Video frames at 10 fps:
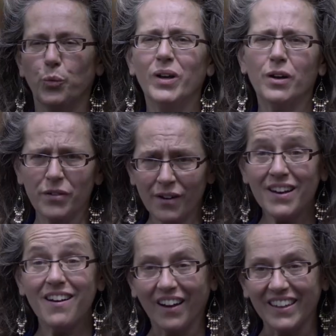We are
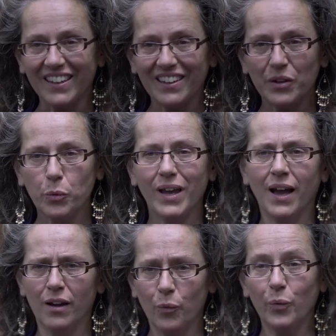very lucky. We,
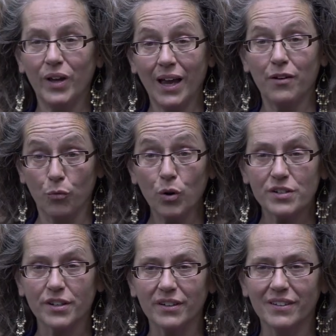ha we have
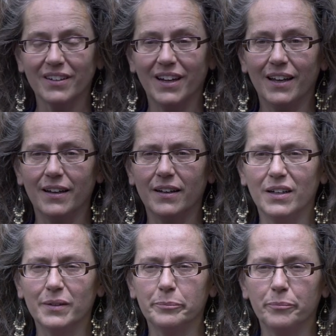water.
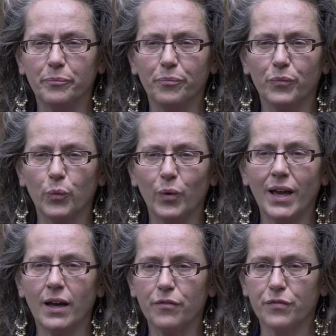Um, we
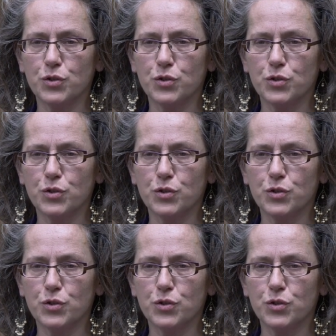have